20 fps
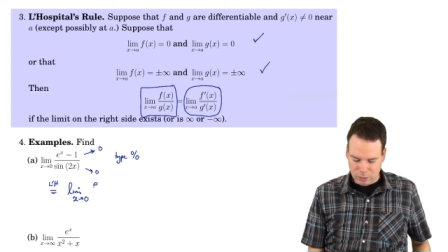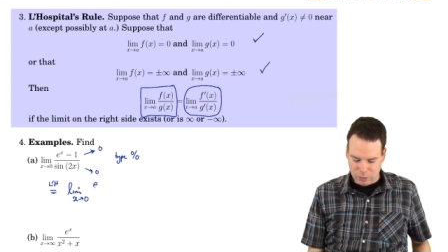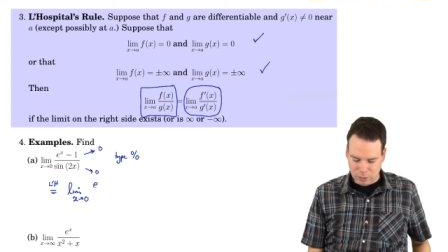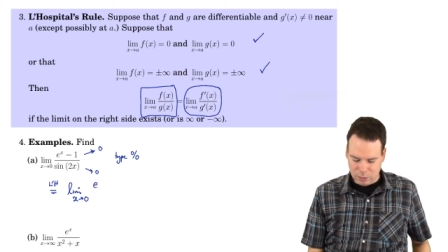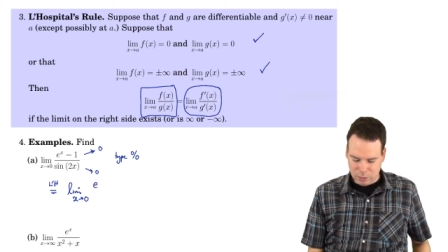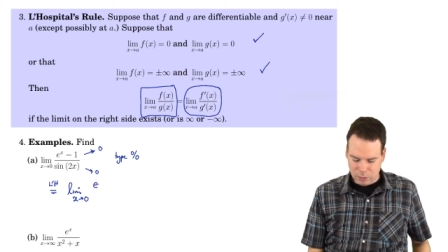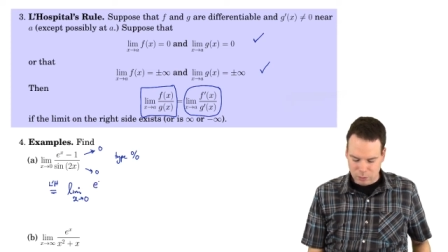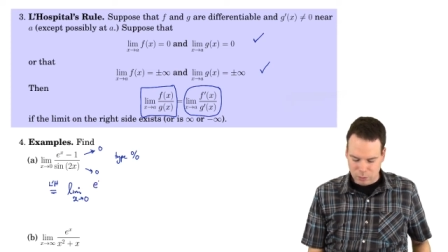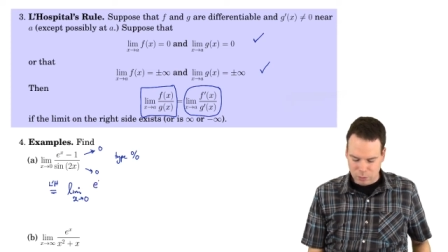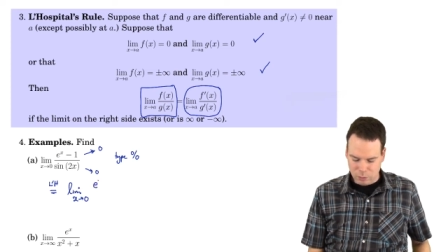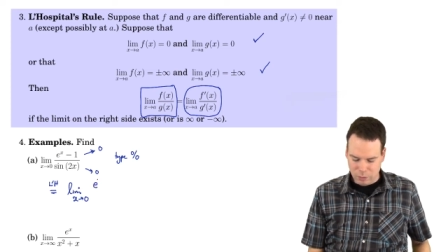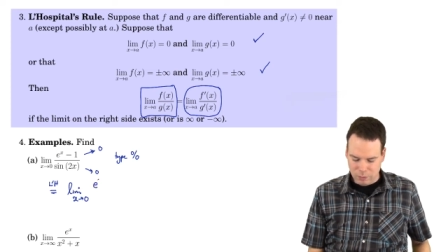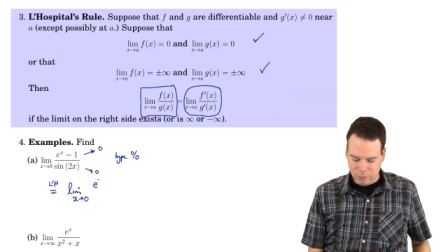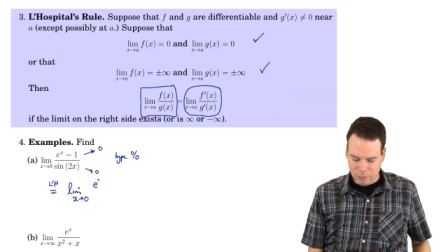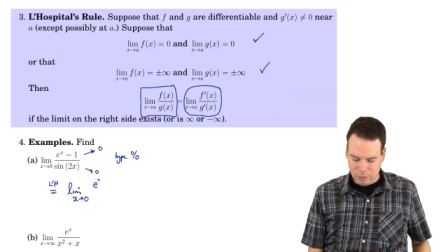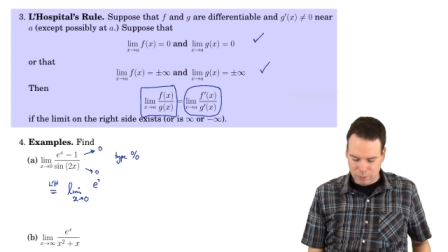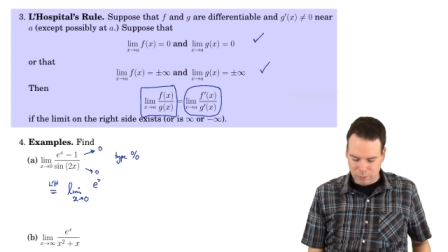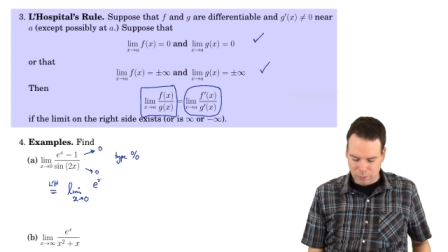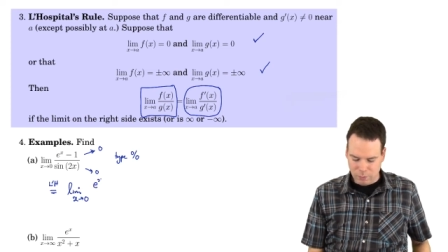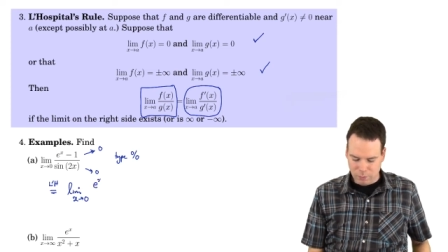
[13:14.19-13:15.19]
the
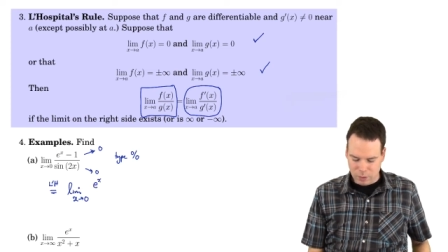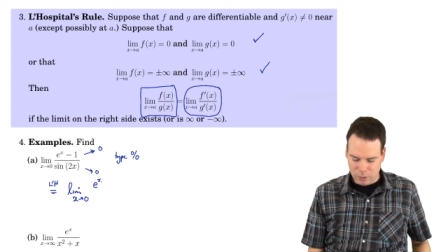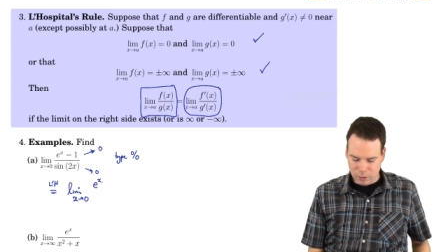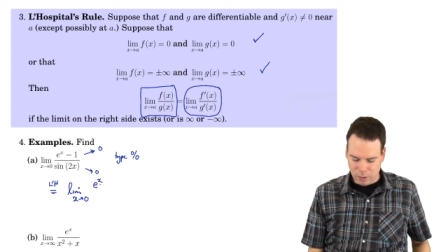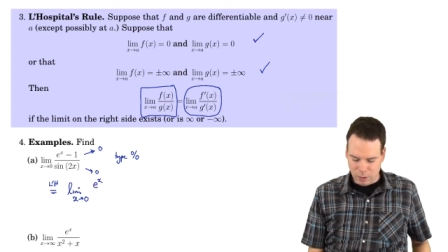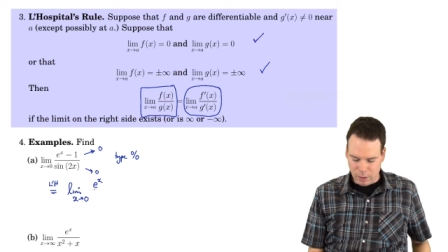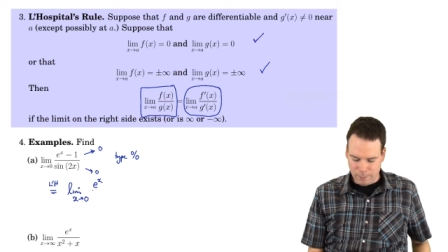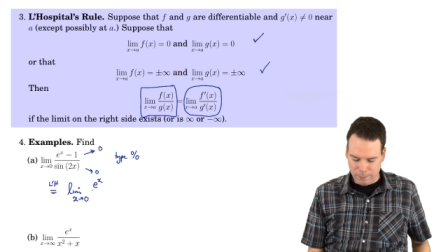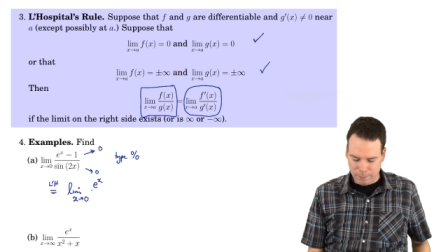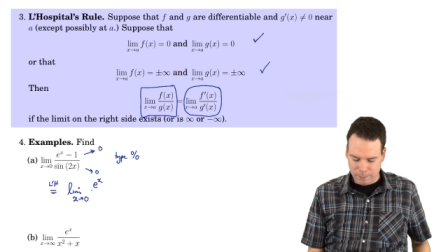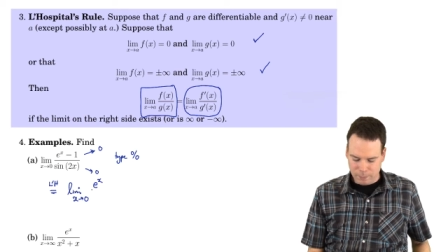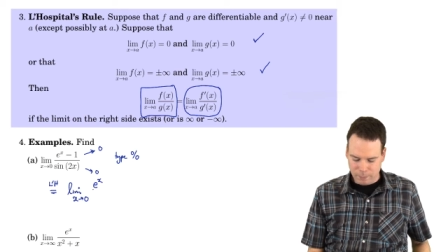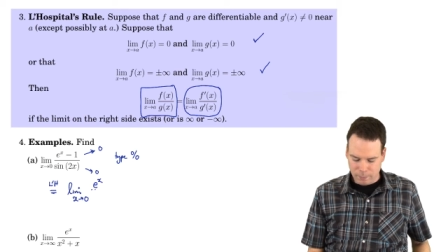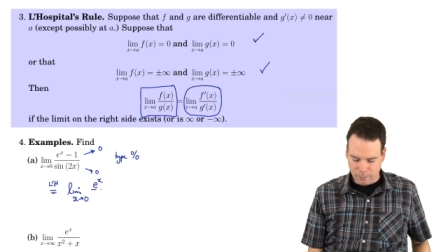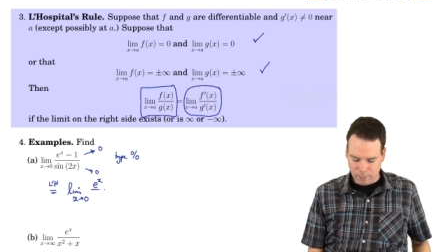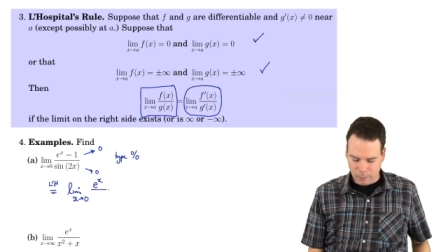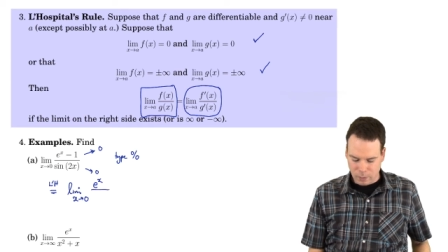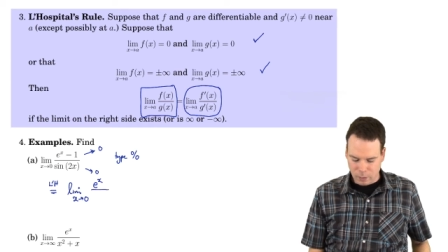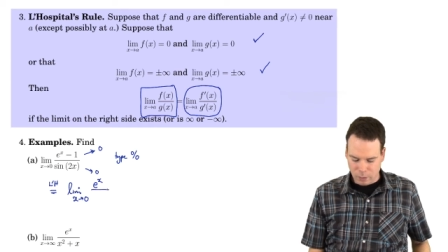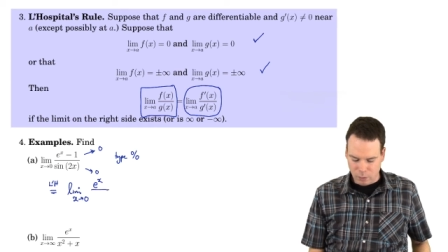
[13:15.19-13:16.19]
derivative of the top
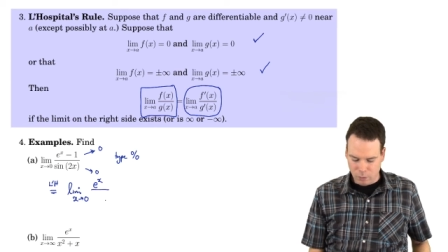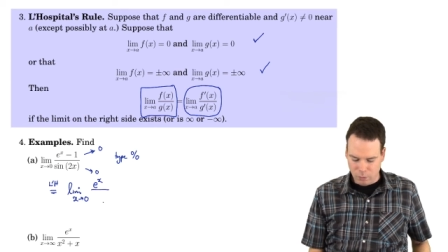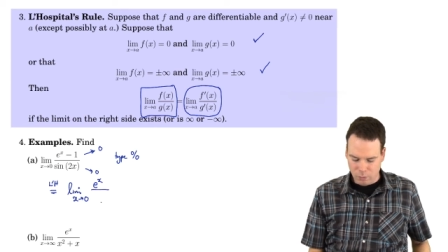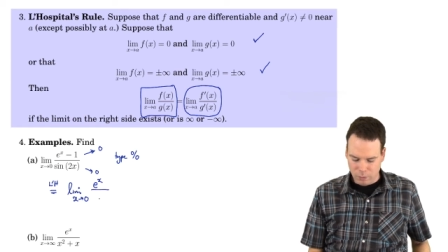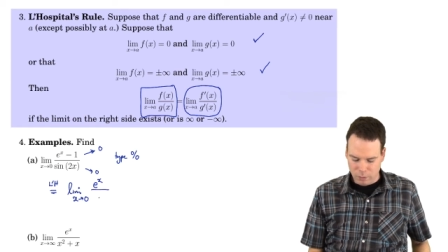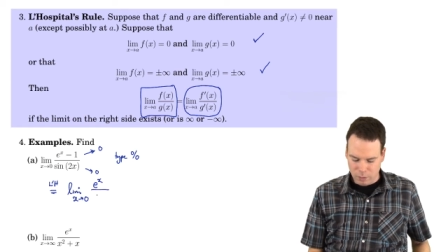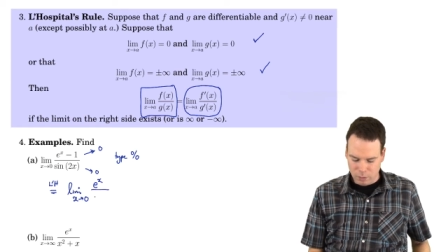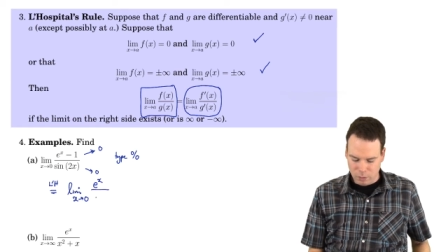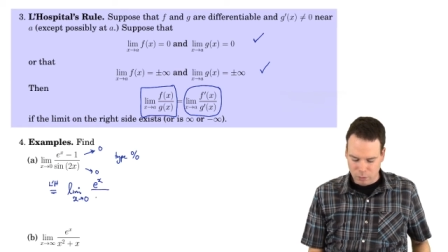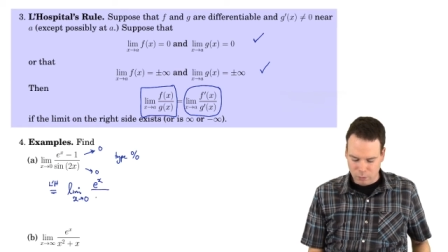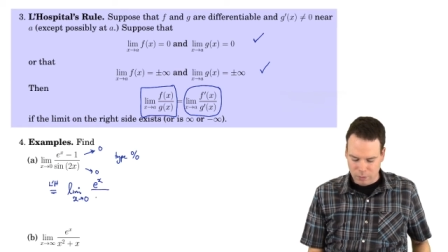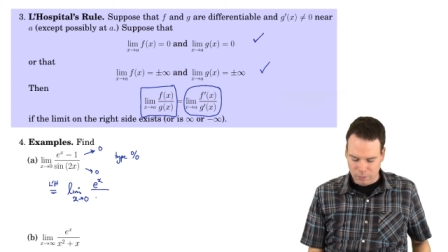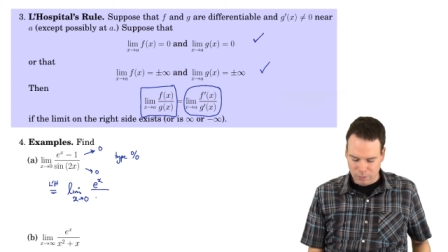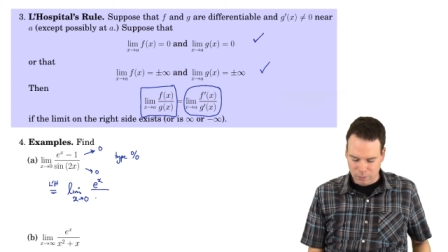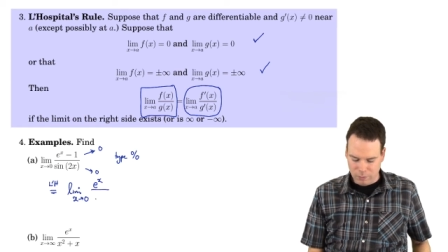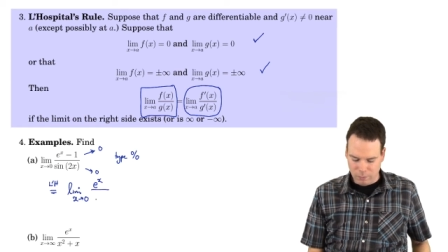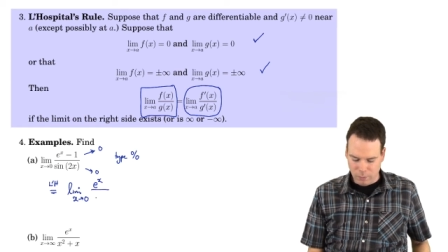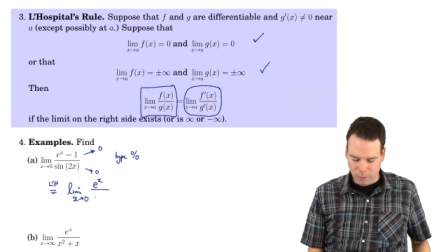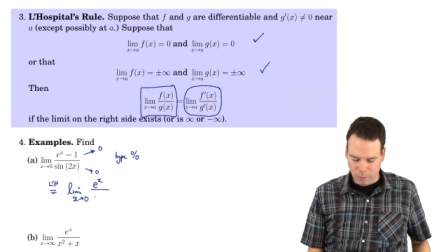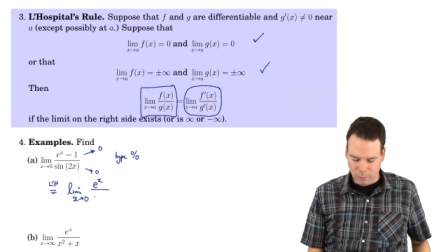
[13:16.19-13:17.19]
over the
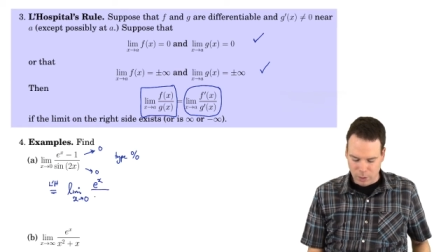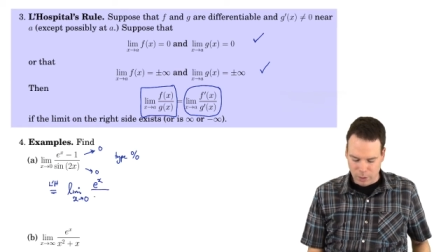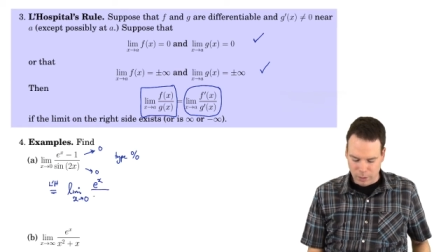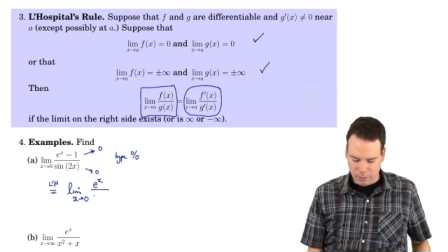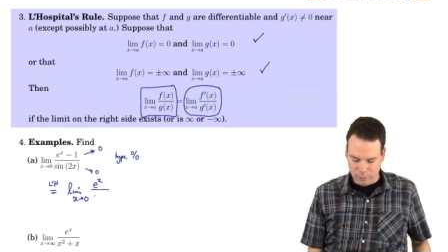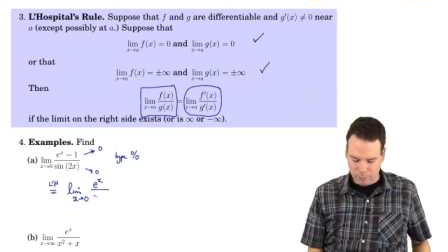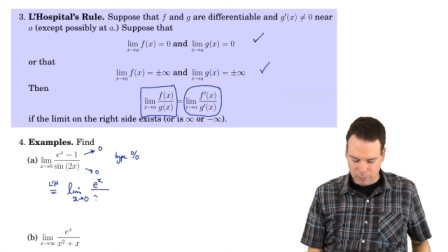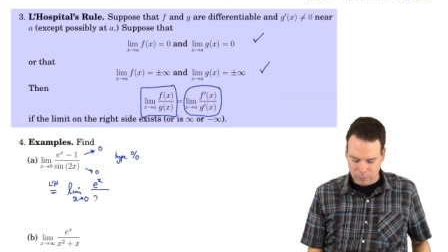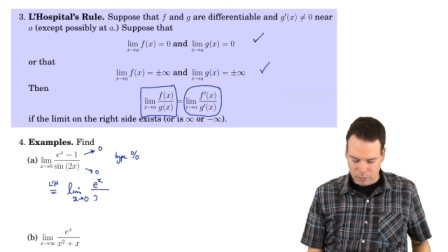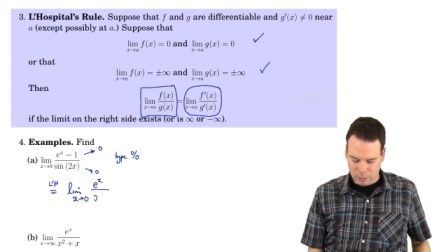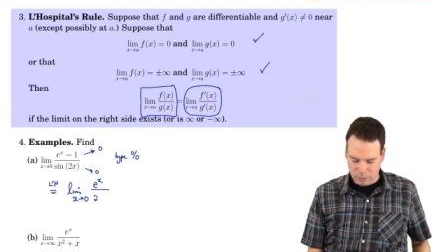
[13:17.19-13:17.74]
derivative of the bottom.